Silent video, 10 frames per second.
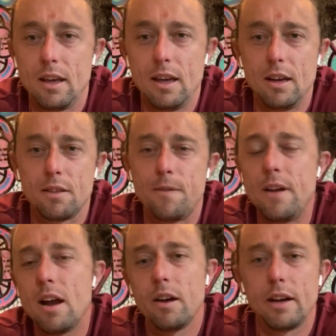It is
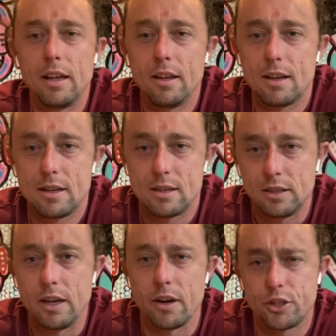very
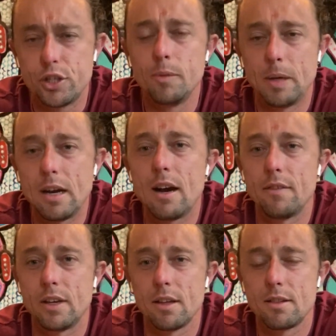clear, it should be
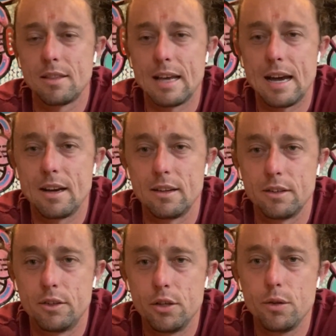obvious, that
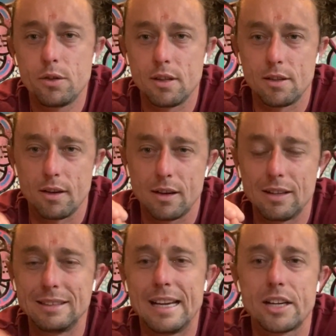Deuce is a
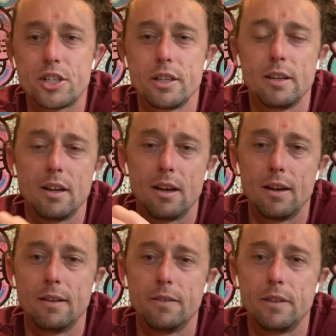collection
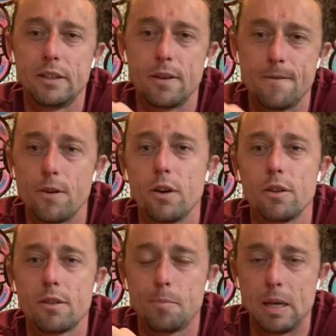of
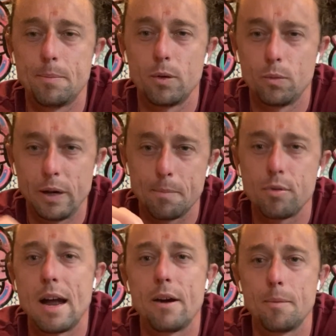diverse people. We are
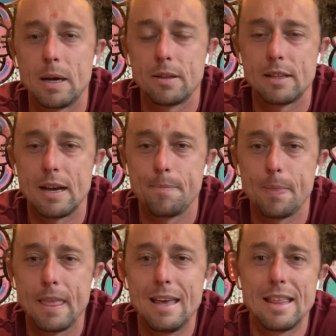proud about that.
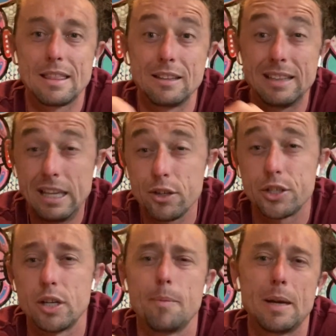The
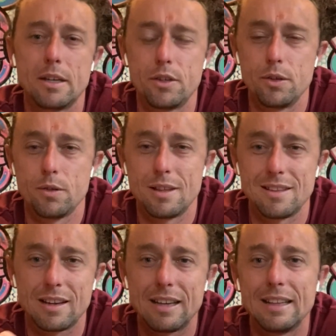leadership at Deuce
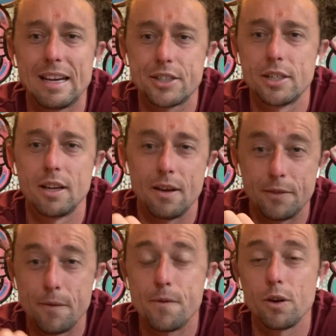is a collection
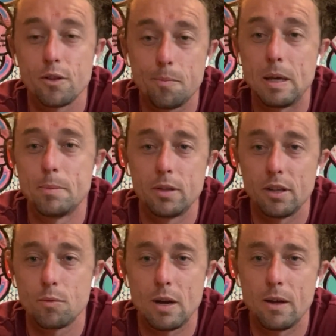of diverse people
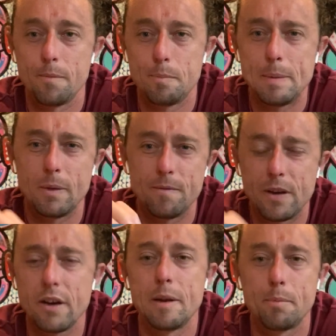as well. People I'm
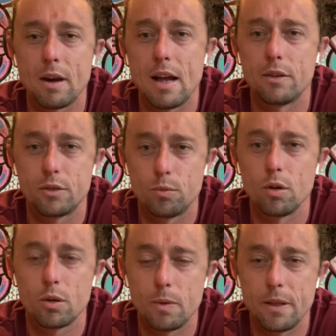very proud to
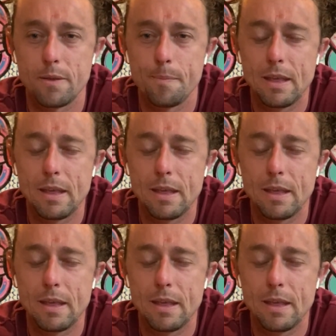work with.